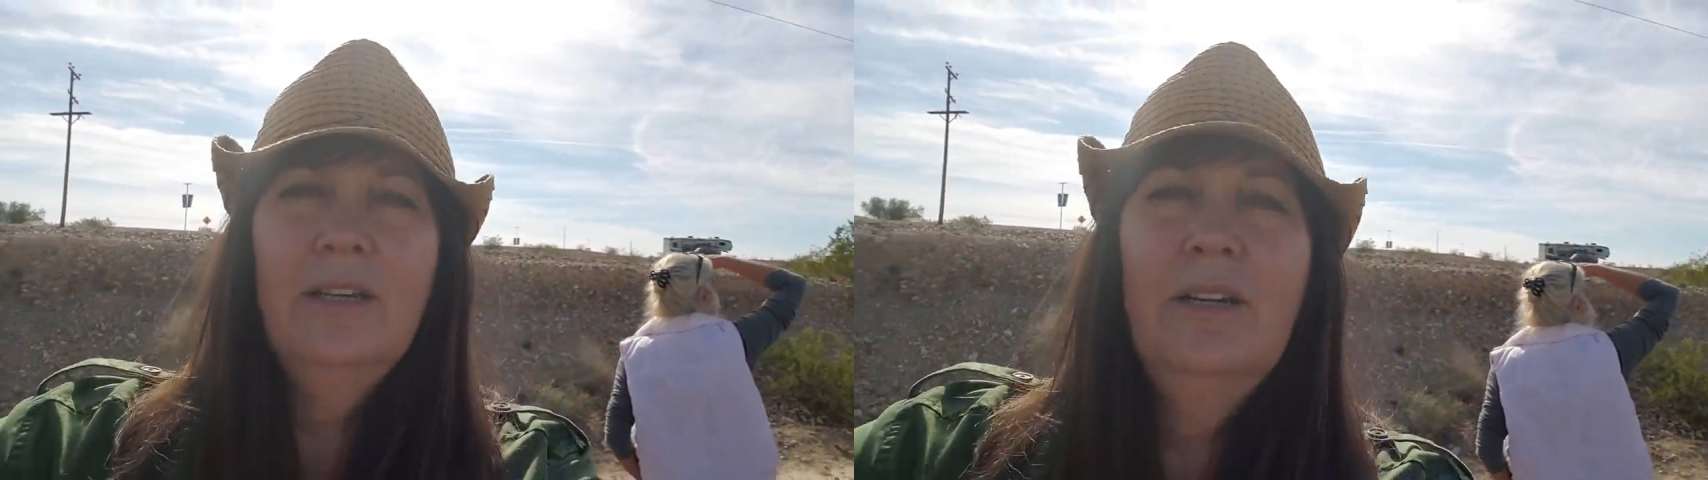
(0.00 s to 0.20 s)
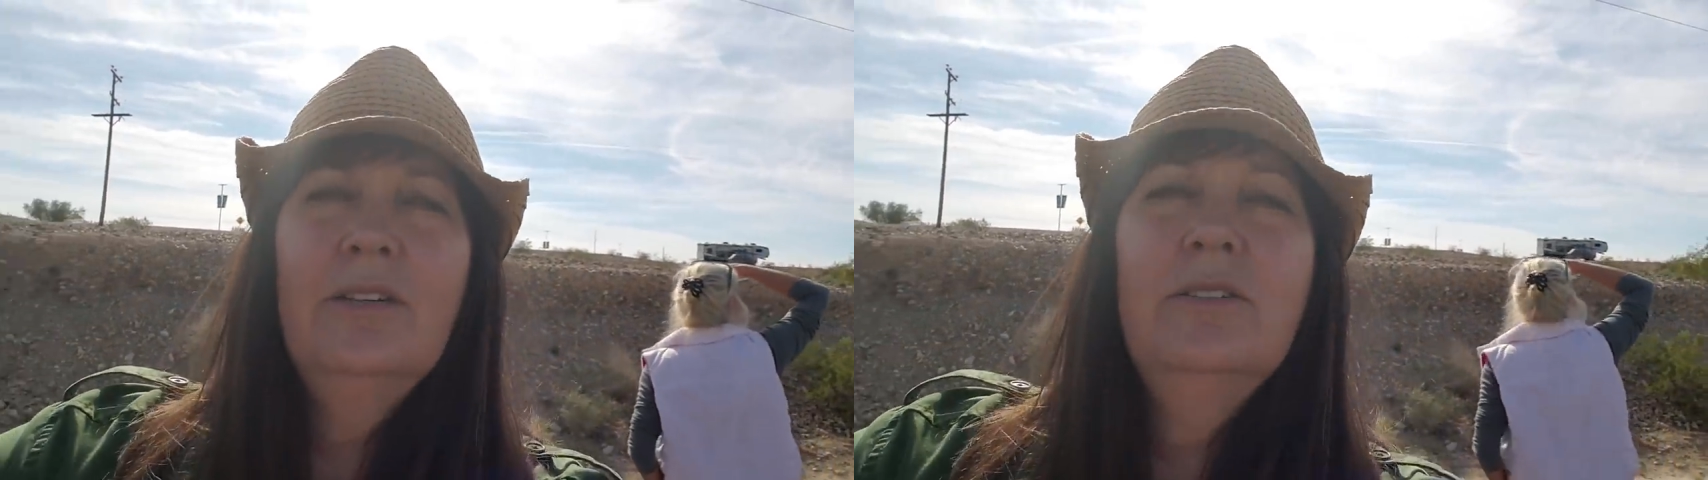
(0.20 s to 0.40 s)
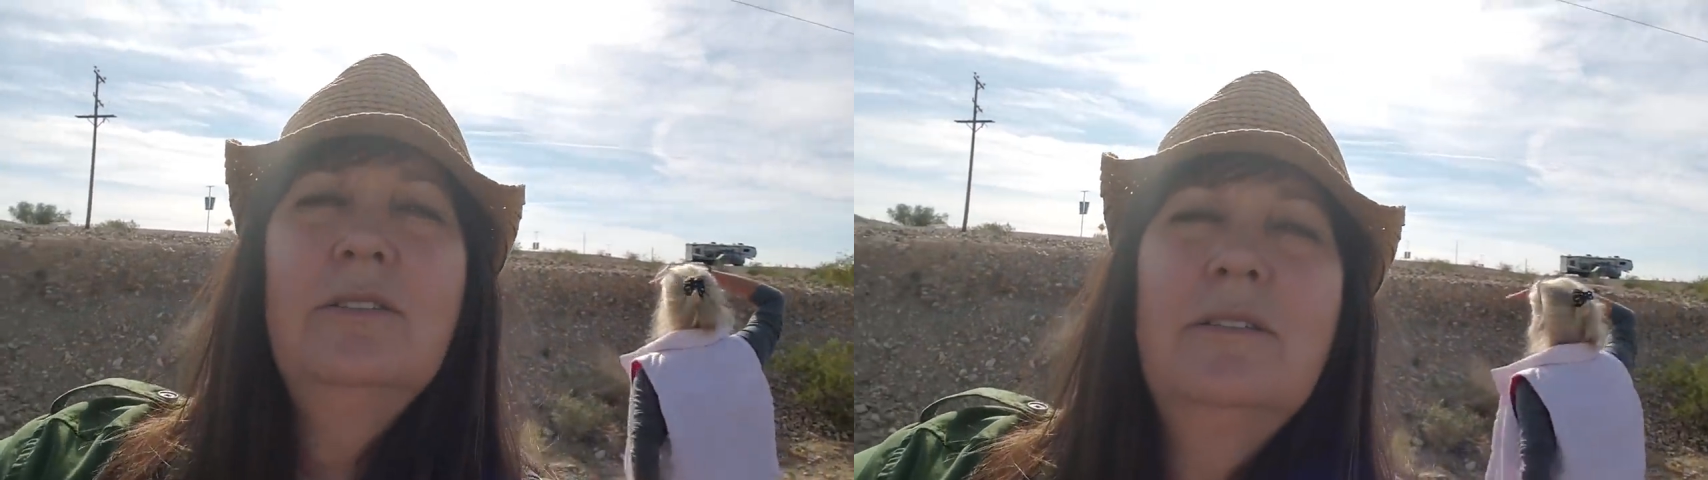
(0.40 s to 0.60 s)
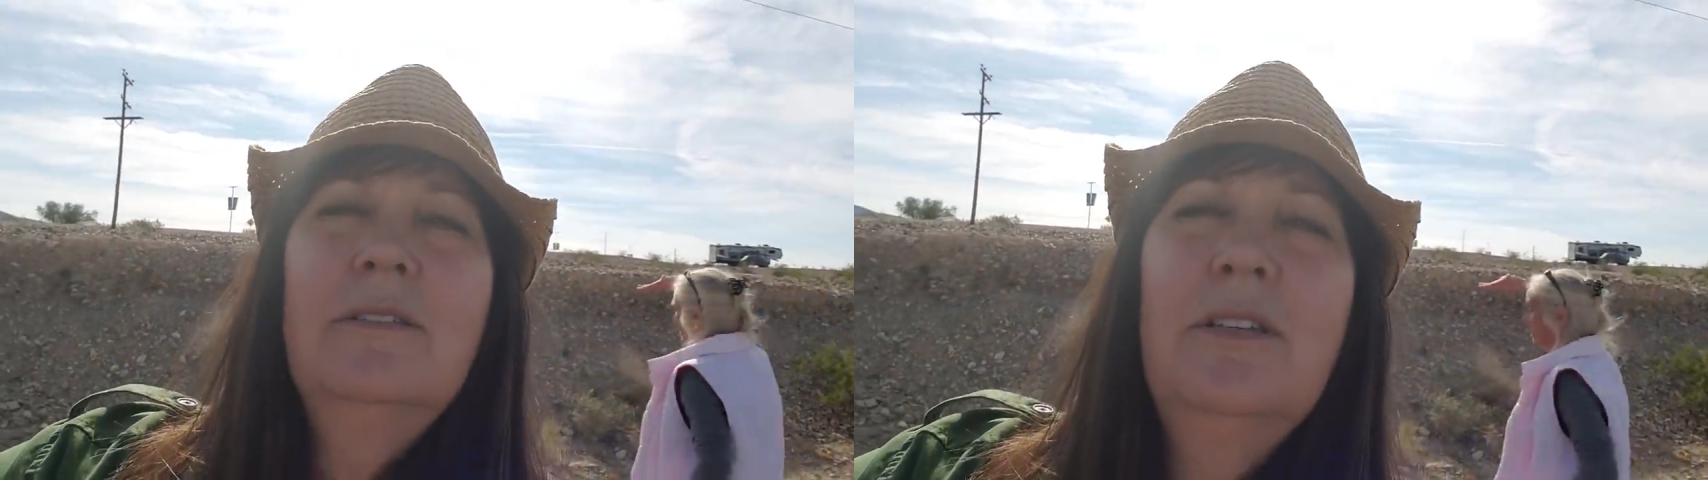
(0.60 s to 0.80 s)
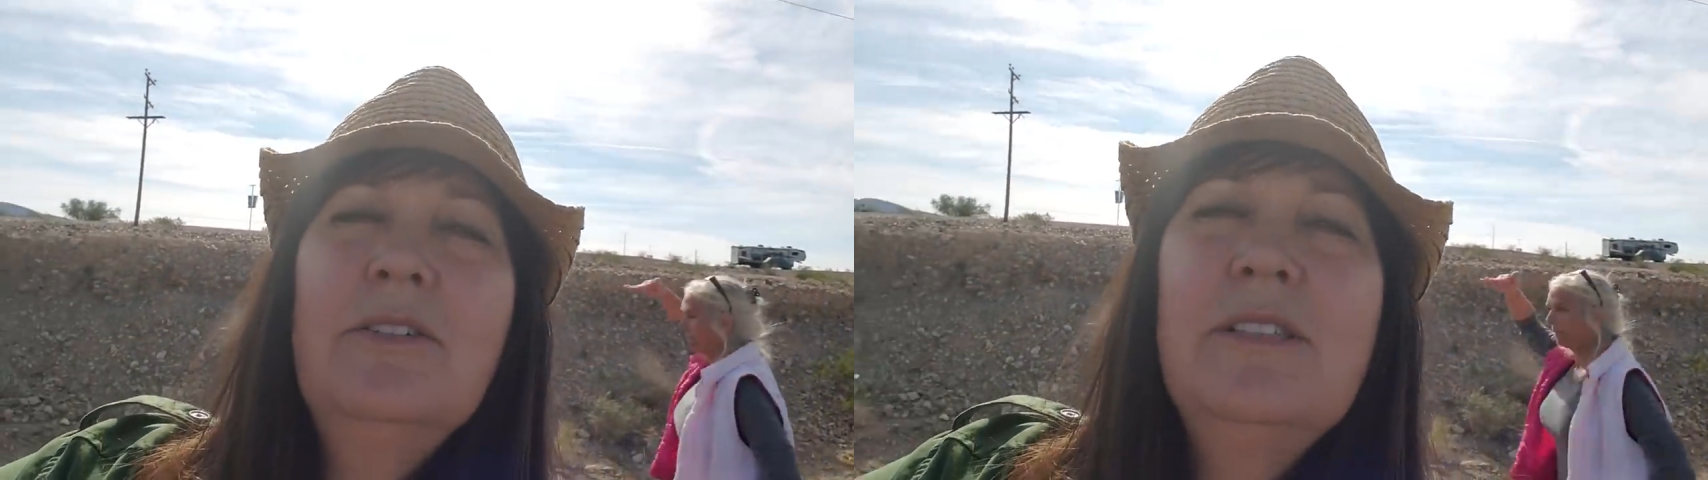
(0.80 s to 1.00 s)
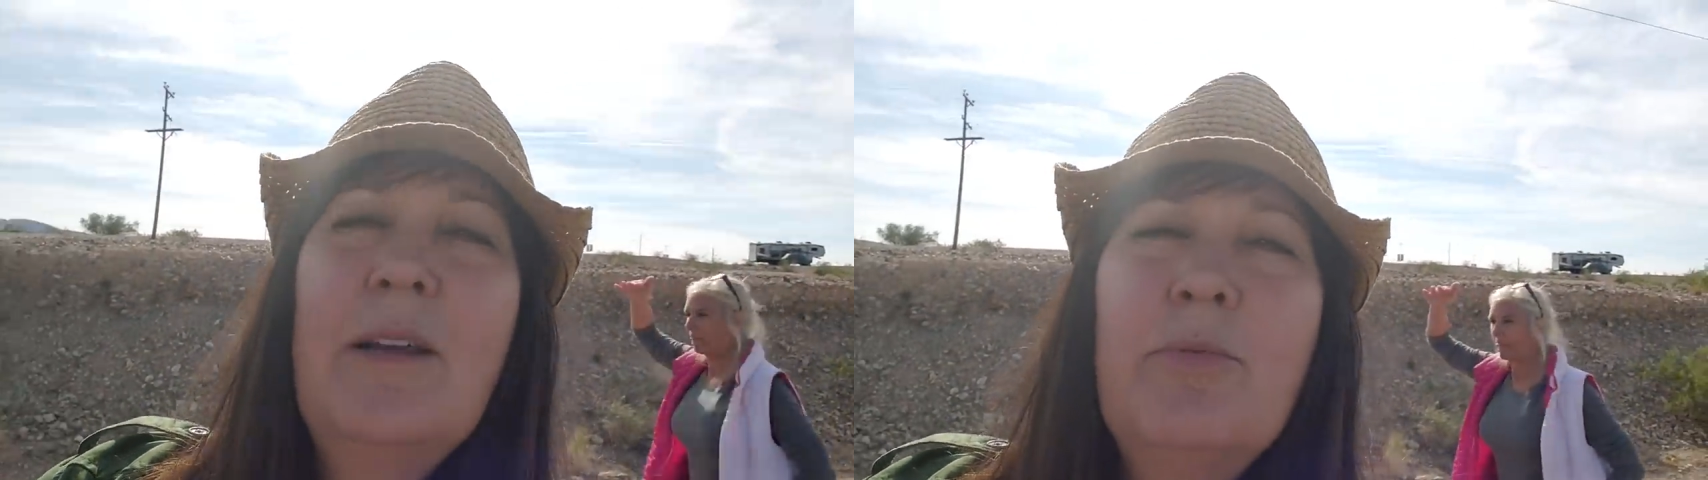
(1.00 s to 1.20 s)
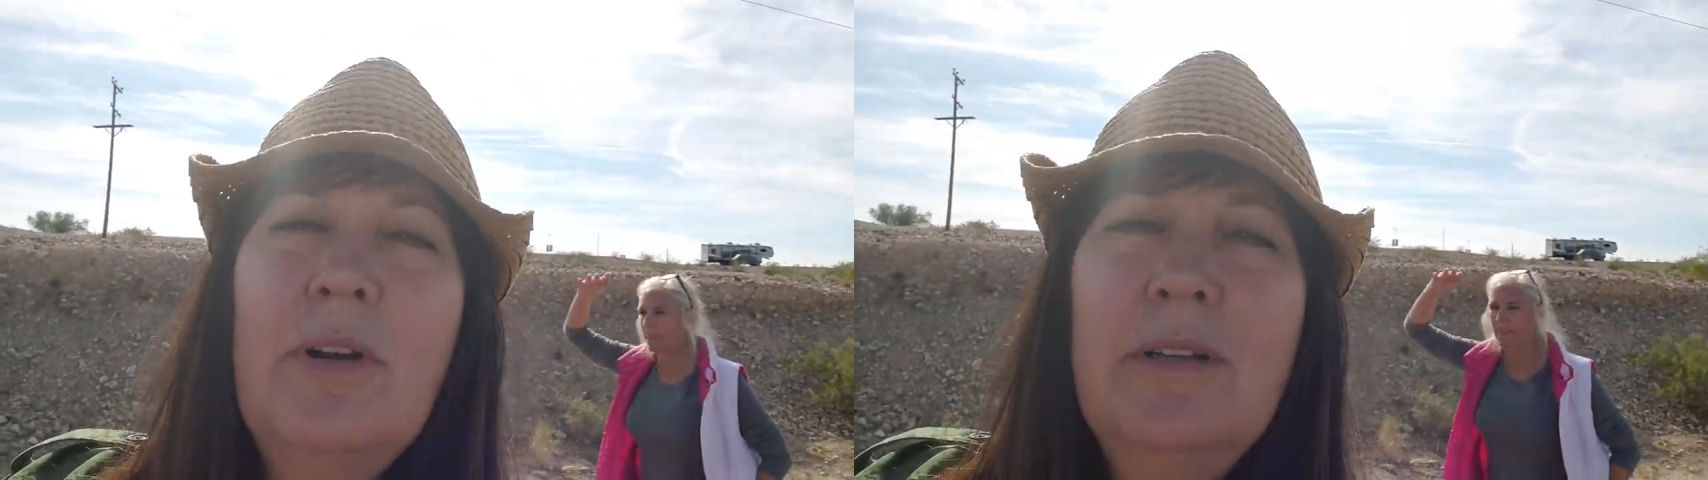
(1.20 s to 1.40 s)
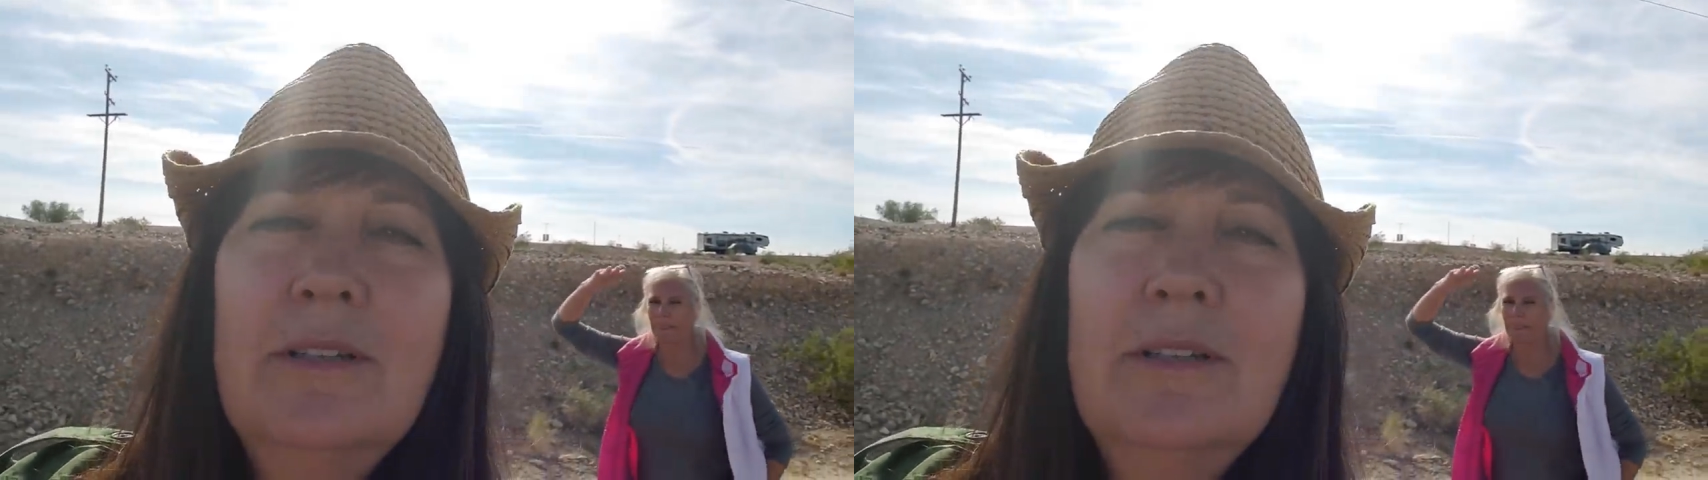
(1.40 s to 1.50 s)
There's there's Deborah.